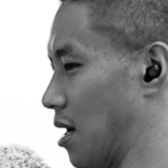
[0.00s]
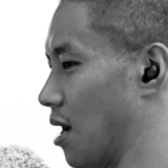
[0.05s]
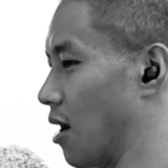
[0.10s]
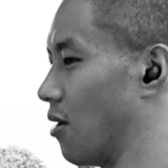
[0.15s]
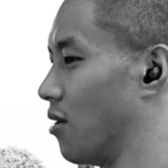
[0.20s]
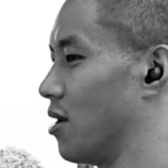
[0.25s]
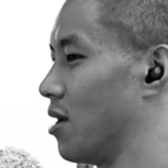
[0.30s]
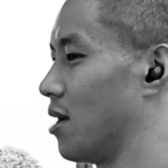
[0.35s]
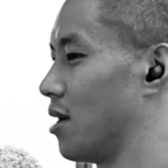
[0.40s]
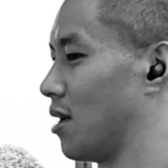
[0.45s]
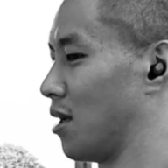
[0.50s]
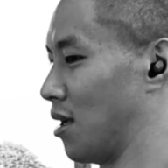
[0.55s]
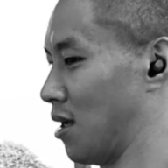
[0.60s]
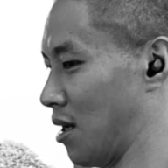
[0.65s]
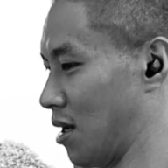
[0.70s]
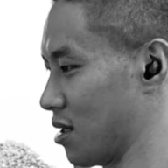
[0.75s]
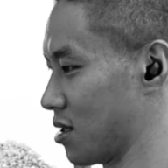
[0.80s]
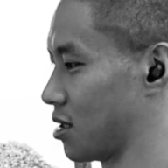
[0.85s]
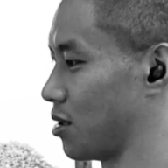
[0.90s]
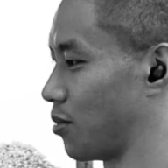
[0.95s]
Now,
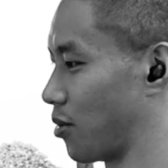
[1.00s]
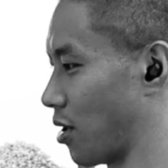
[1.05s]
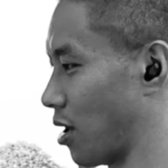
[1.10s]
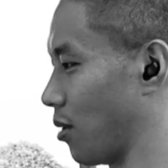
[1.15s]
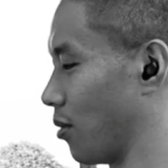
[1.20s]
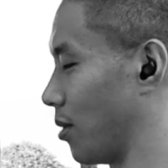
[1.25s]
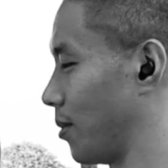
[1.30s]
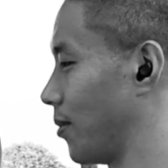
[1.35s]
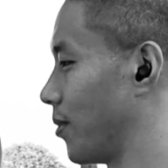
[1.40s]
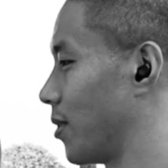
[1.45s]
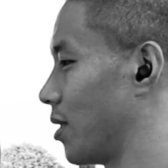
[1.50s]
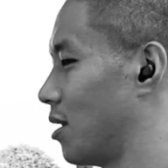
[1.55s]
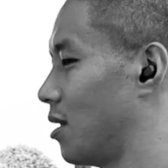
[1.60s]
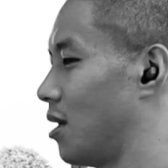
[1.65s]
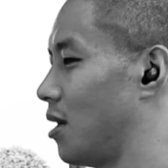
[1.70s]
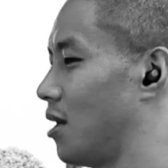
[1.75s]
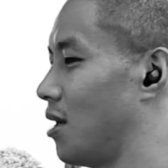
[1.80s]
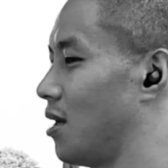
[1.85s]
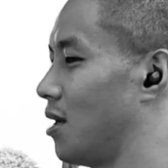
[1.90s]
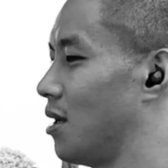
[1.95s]
here's the problem.
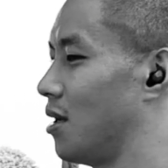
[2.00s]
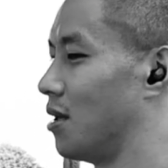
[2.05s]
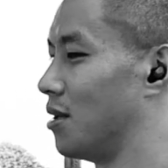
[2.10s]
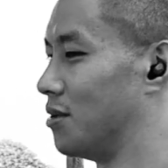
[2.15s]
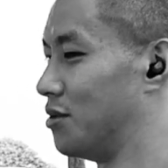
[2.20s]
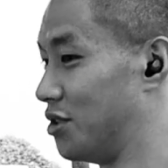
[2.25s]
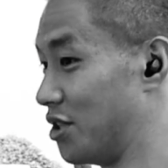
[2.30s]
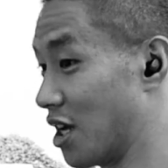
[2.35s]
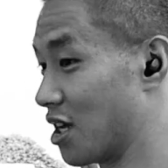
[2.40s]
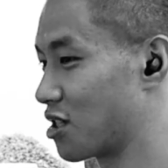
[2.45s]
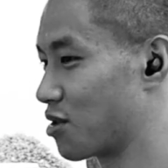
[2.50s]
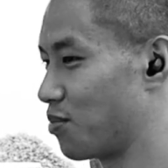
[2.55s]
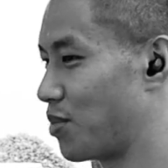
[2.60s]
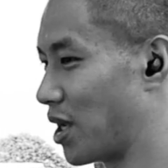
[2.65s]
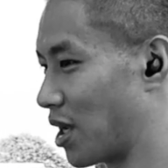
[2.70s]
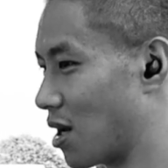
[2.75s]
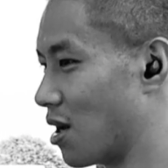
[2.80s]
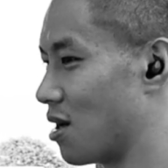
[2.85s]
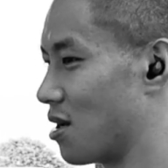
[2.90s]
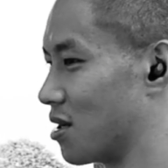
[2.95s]
Just
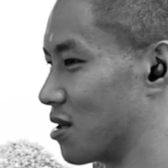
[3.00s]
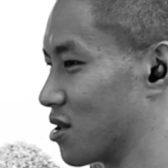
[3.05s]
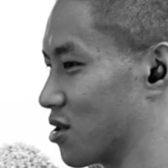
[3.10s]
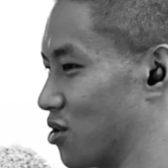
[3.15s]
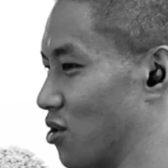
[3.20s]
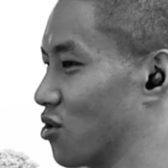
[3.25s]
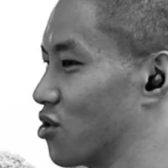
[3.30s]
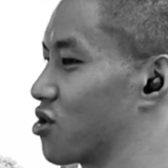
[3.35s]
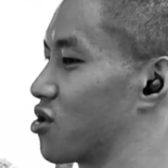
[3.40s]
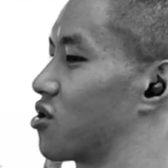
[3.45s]
because you're